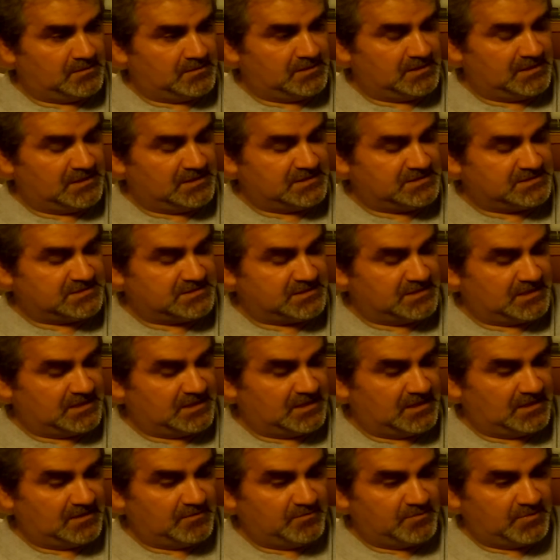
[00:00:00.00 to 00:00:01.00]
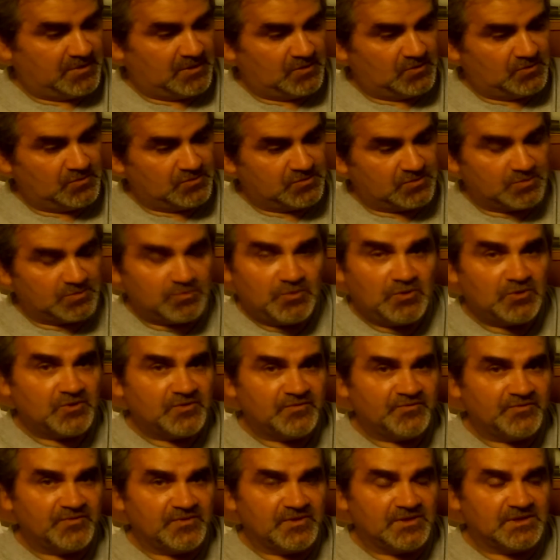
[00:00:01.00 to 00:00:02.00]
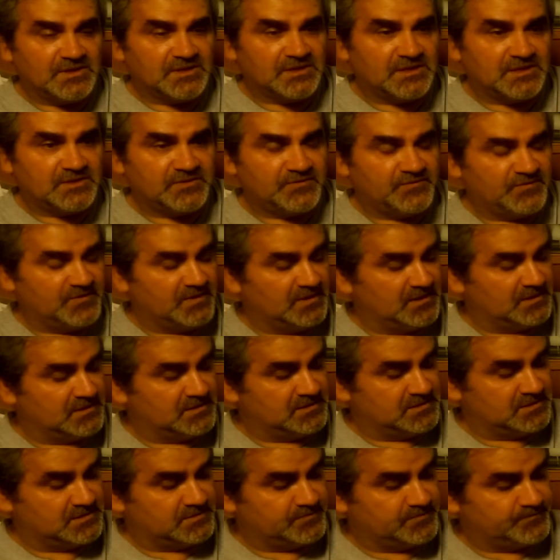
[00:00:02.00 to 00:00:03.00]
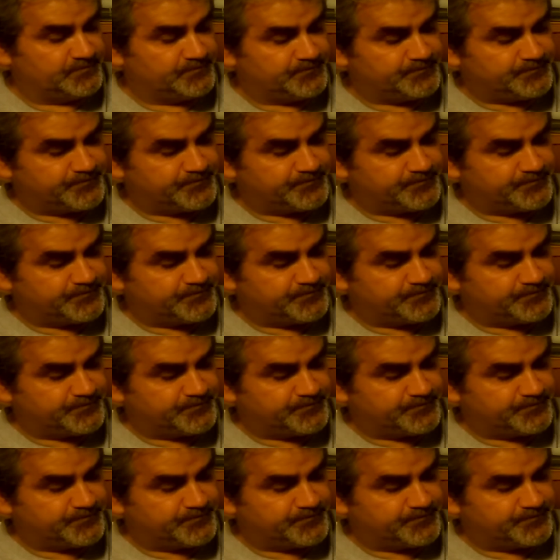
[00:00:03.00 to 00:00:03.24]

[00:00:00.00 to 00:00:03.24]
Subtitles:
Let's say about morphic fields.